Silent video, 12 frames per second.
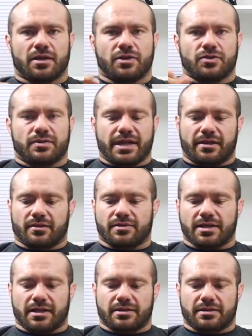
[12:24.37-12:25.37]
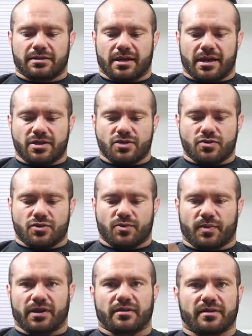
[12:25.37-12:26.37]
you take those nuts and you
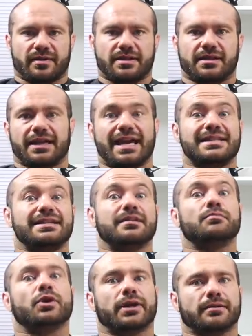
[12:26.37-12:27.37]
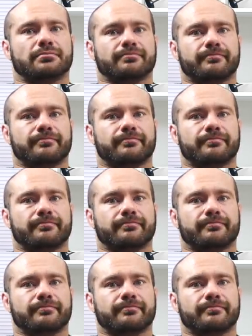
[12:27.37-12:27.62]
sprinkle them into casein pudding.